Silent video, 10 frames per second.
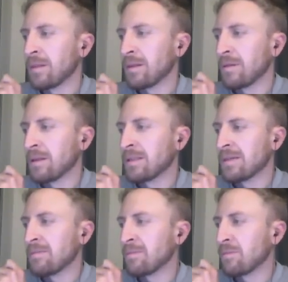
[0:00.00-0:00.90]
It
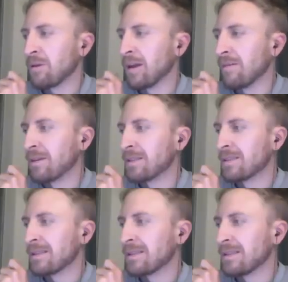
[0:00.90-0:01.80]
seemed pretty obvious
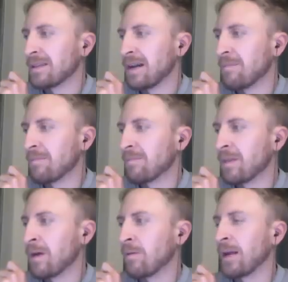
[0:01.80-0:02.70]
at the time.
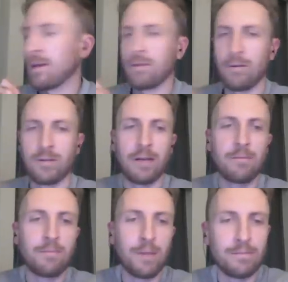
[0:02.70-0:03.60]
No, we got it at 13,
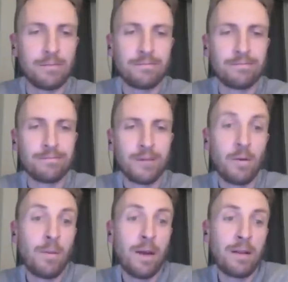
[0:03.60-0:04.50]
but
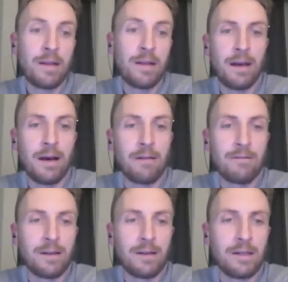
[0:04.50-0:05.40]
we bet it the day
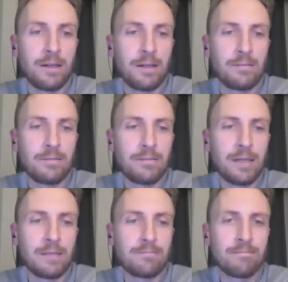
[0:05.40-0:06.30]
of it.
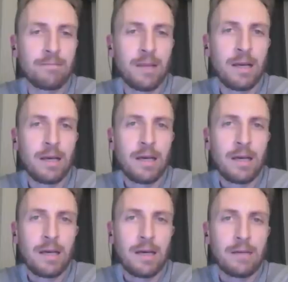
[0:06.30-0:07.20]
Yeah.
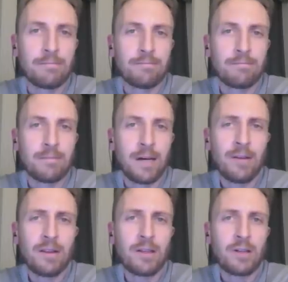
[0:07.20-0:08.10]
I don't
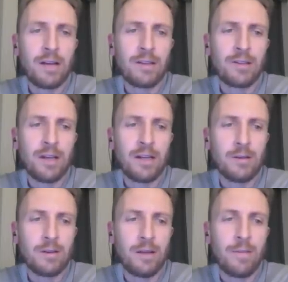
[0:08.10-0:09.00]
think the Giants
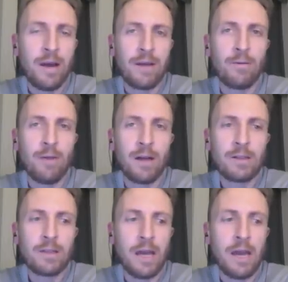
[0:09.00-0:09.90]
aren't that bad. And if you watch
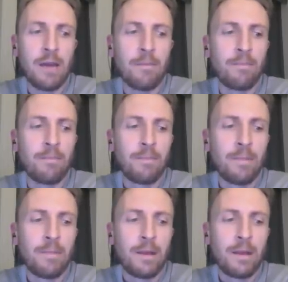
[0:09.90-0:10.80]
the game,
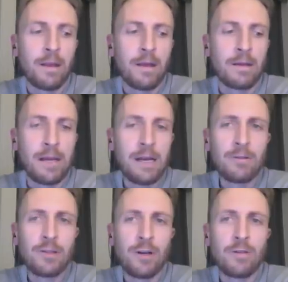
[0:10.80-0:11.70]
Daniel
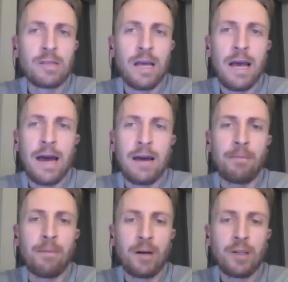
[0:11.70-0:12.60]
Jones had a
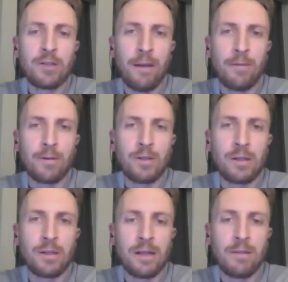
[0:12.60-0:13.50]
bunch of
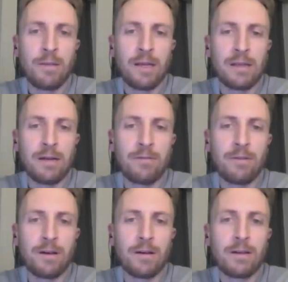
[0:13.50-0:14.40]
opportunities that he missed downfield.